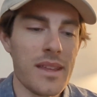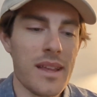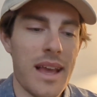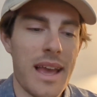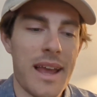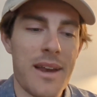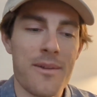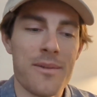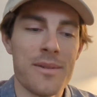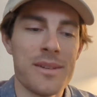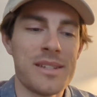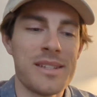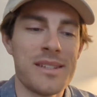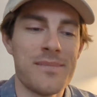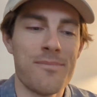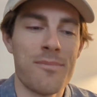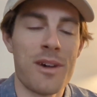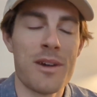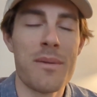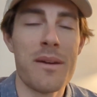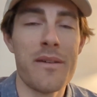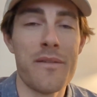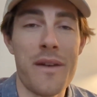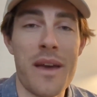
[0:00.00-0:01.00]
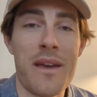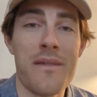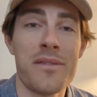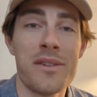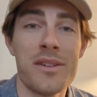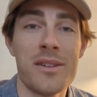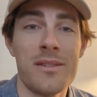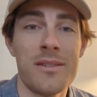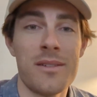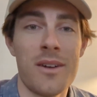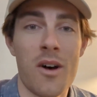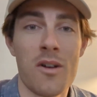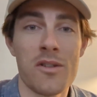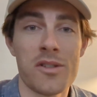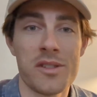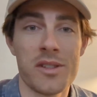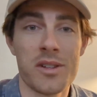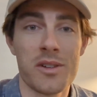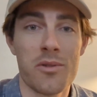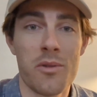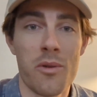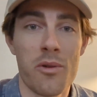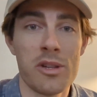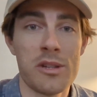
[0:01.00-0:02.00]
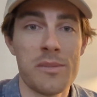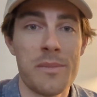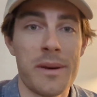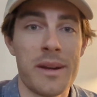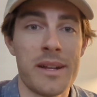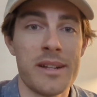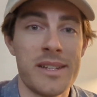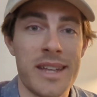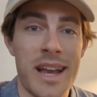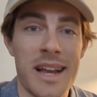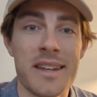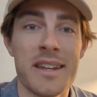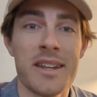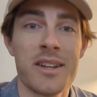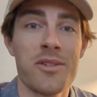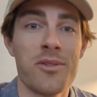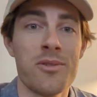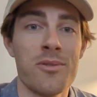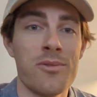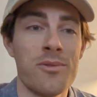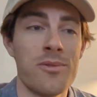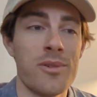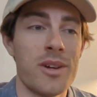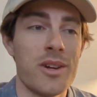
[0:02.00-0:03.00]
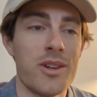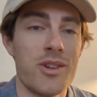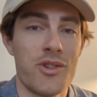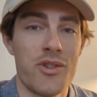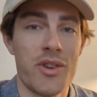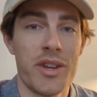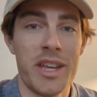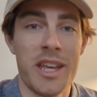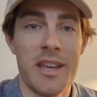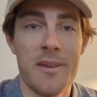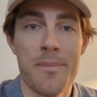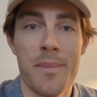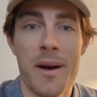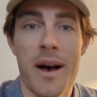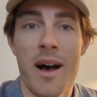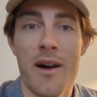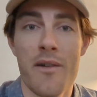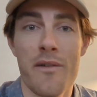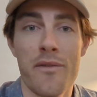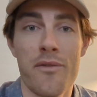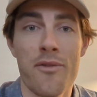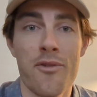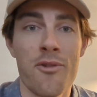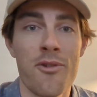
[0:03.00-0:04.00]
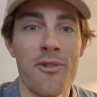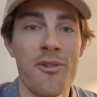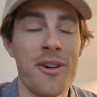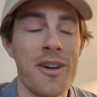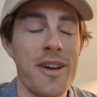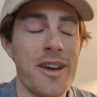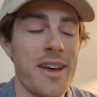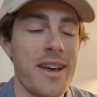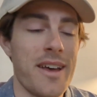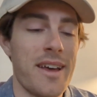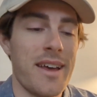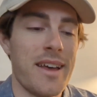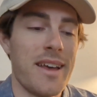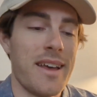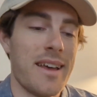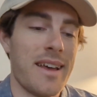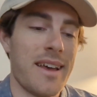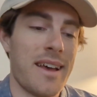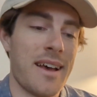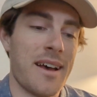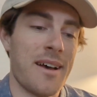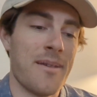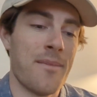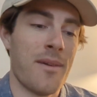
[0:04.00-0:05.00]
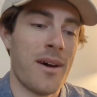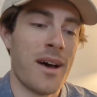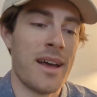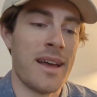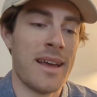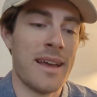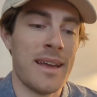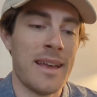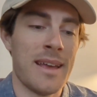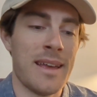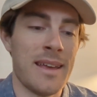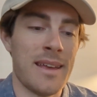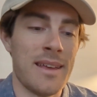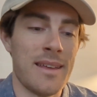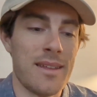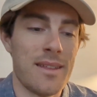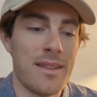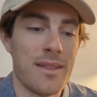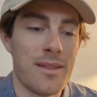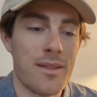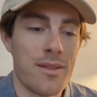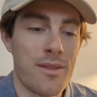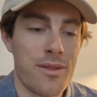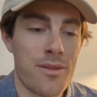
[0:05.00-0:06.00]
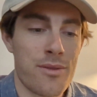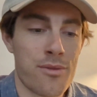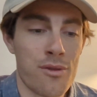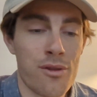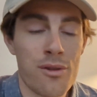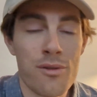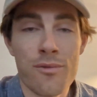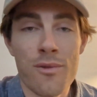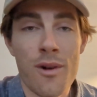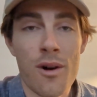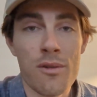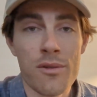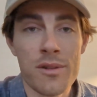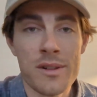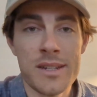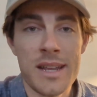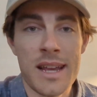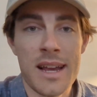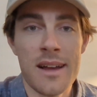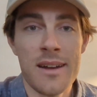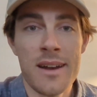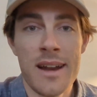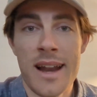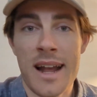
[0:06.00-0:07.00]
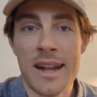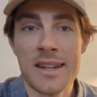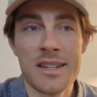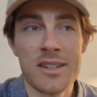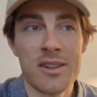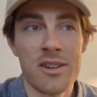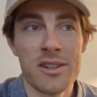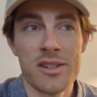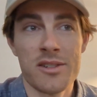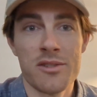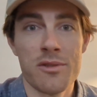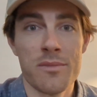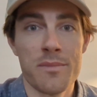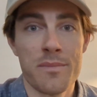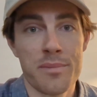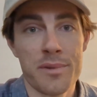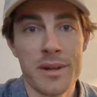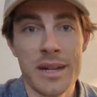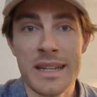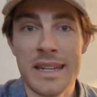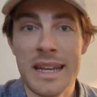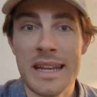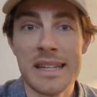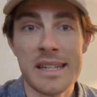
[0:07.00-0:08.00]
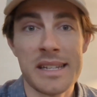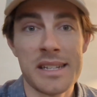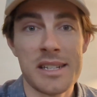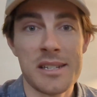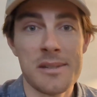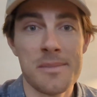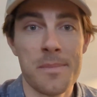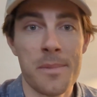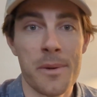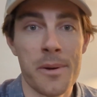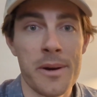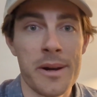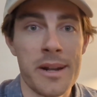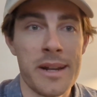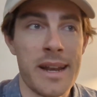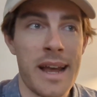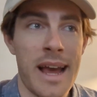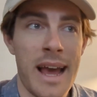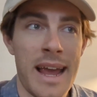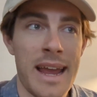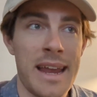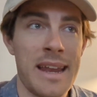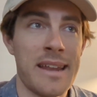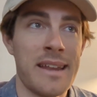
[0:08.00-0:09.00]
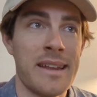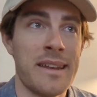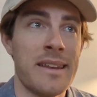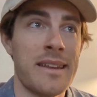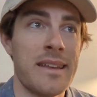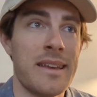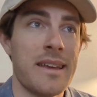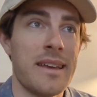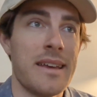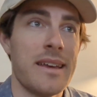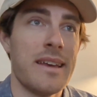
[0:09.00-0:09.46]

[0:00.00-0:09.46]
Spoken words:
And it was one of my favorite holes on the course, but a technical, tricky par 4. I threw a roller down and actually got it to a pretty decent spot, and Hayden